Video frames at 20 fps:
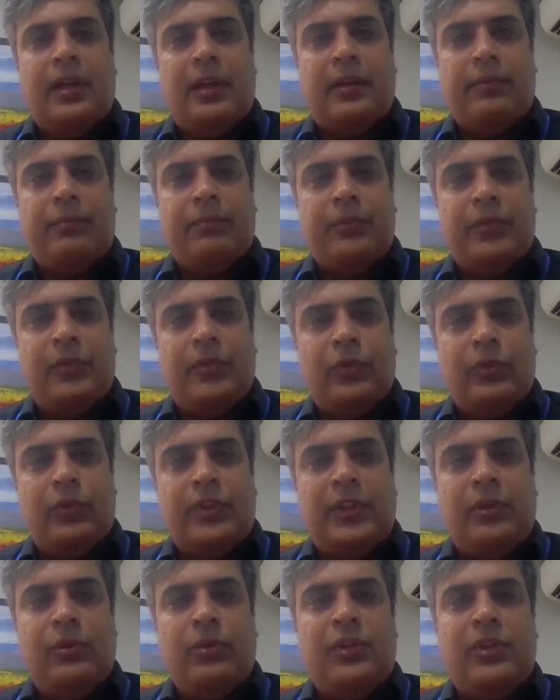Um,
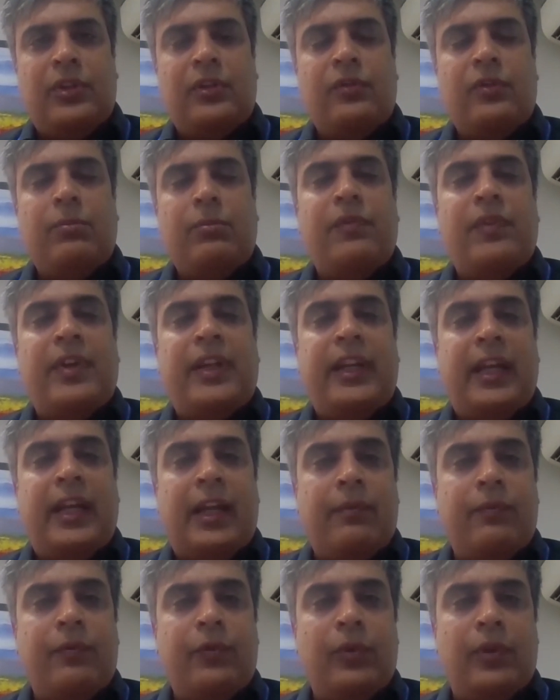those solutions will be very
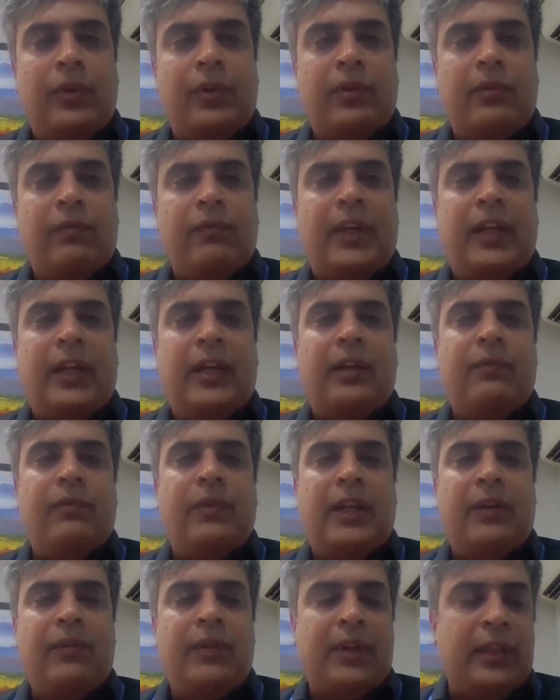helpful where,
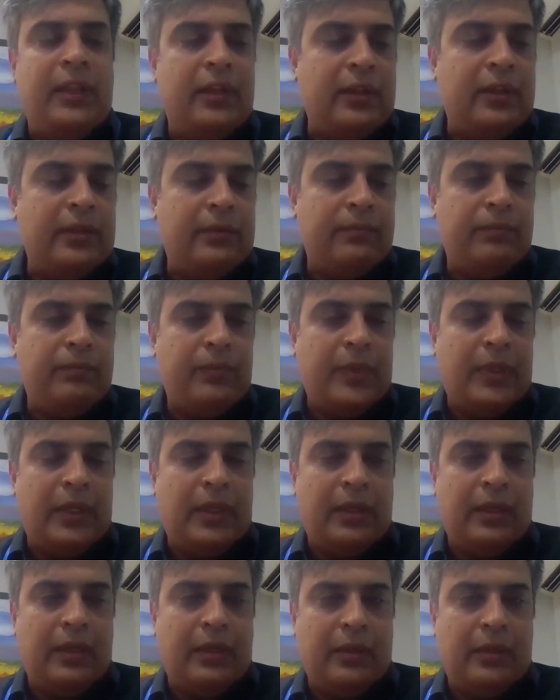wherever the
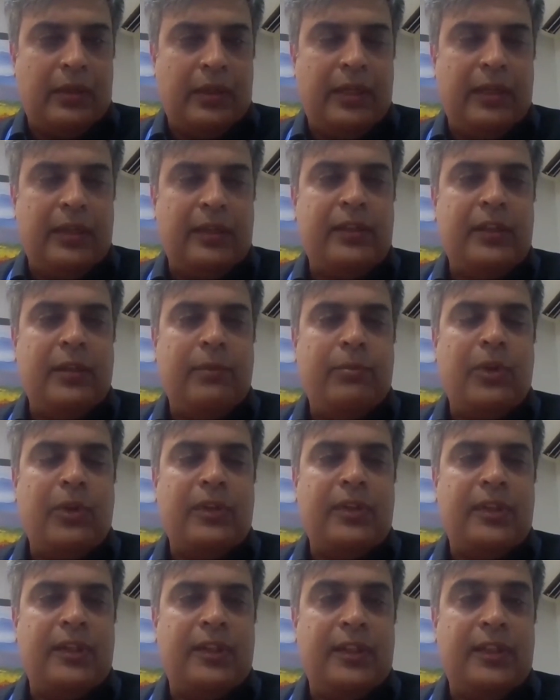uh, industry
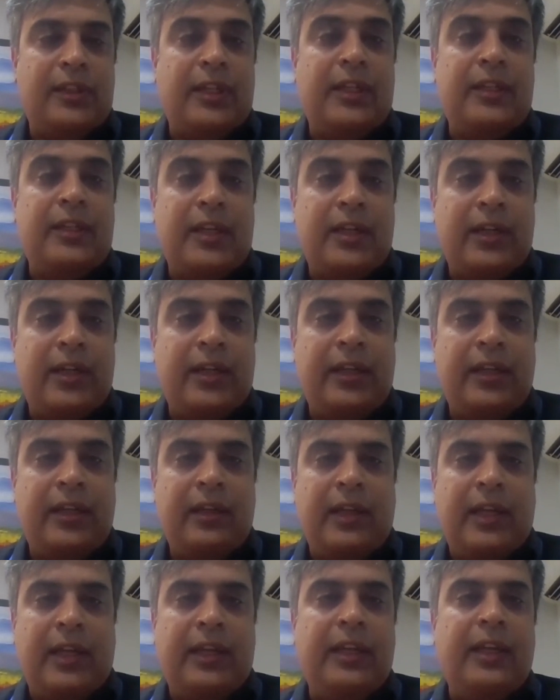process is
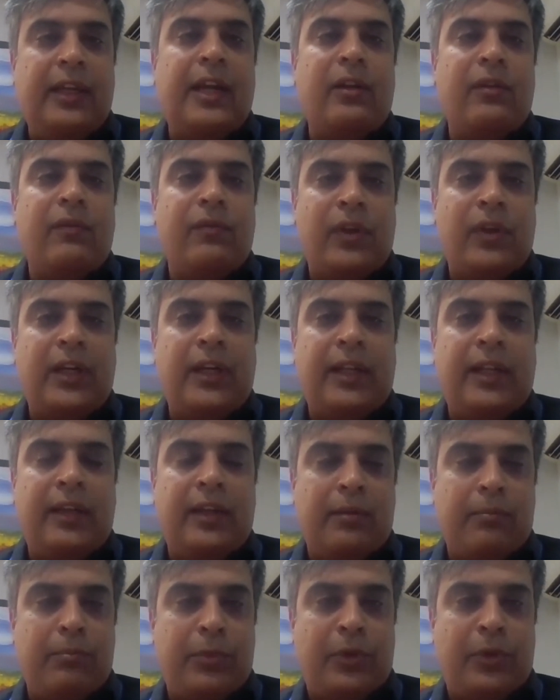generating any kind of
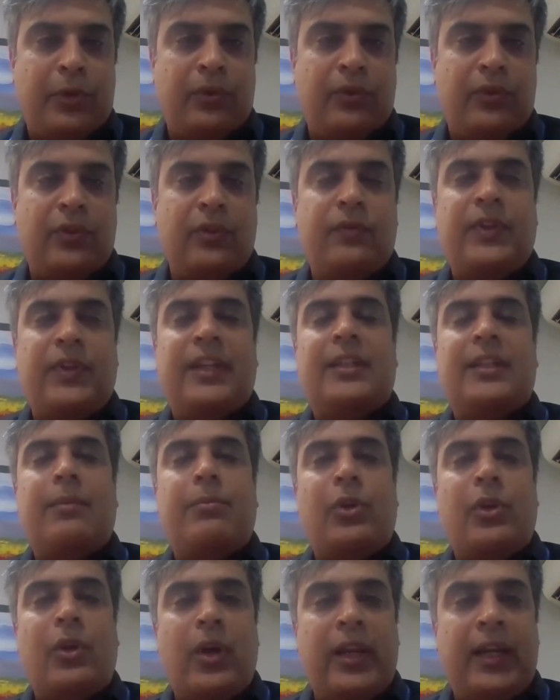volatile compound. So, for
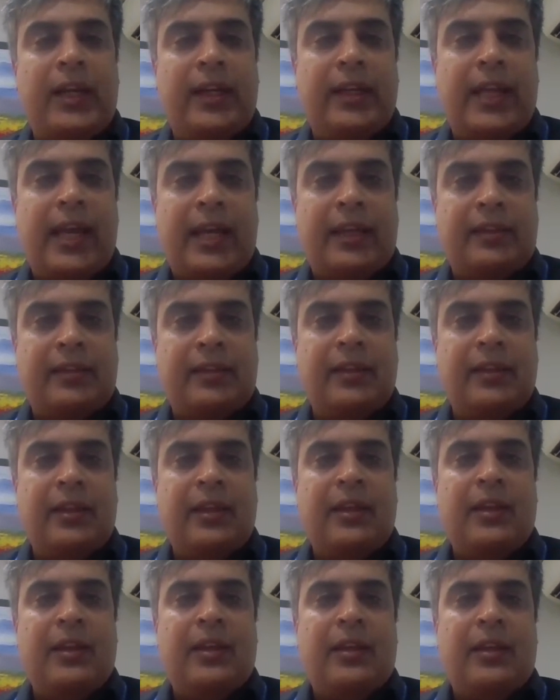example, oil and gas.
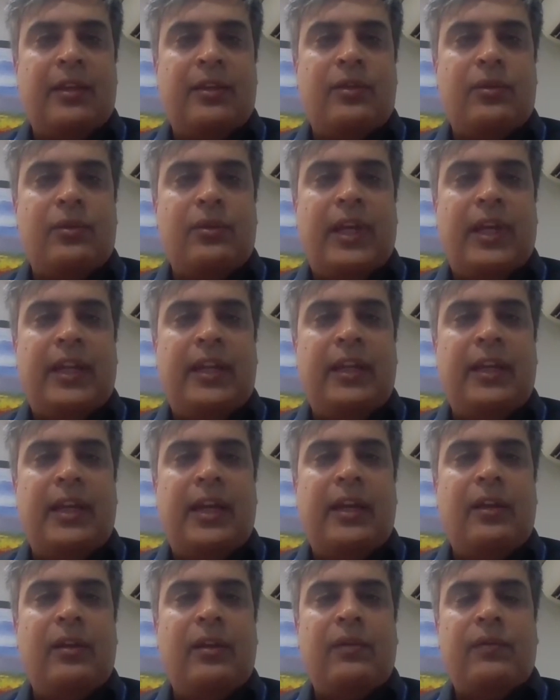So, any
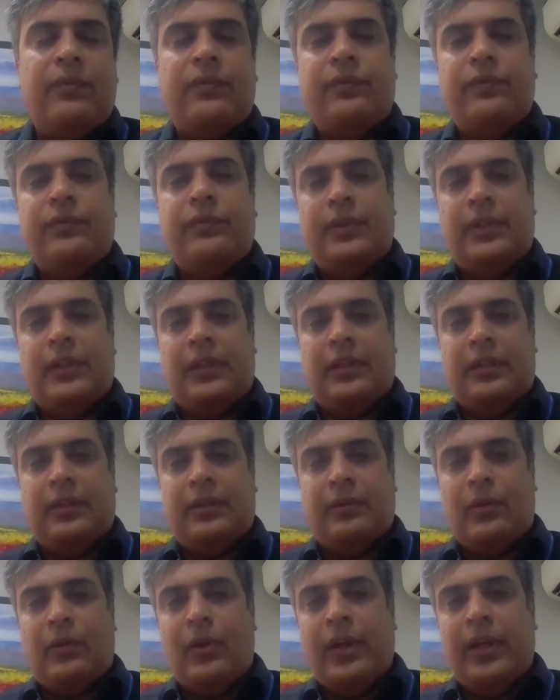kind of
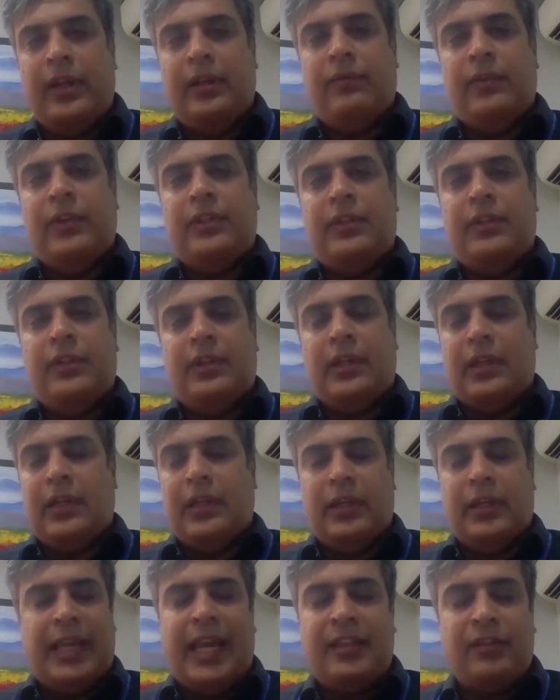uh, oil which
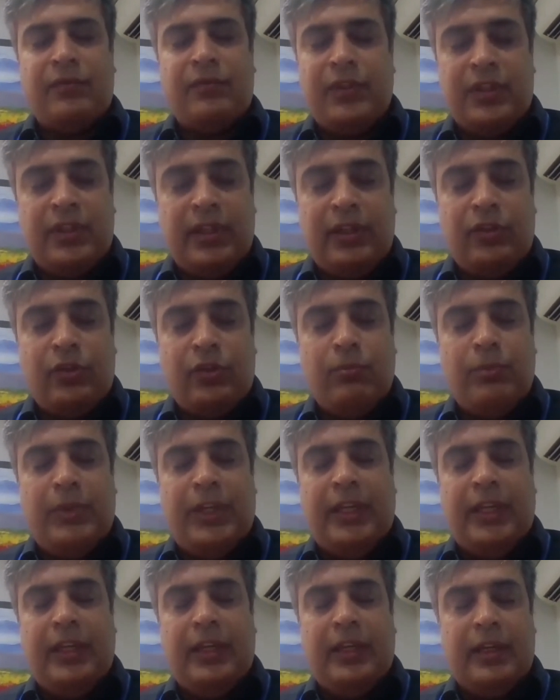gas which needs to
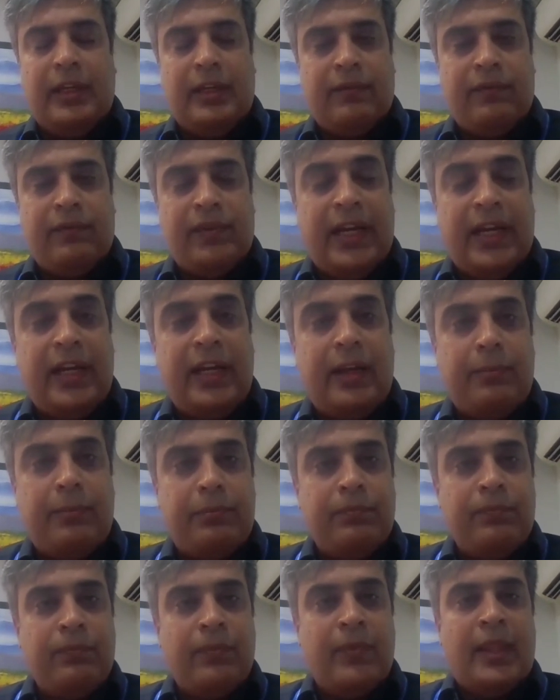be flared
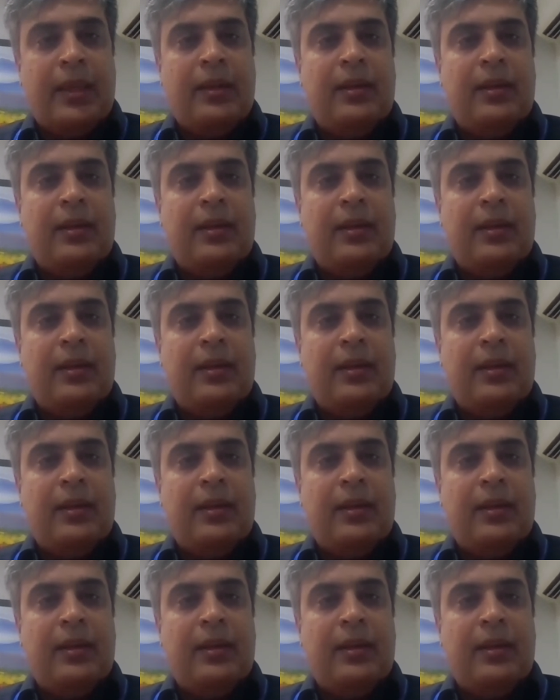up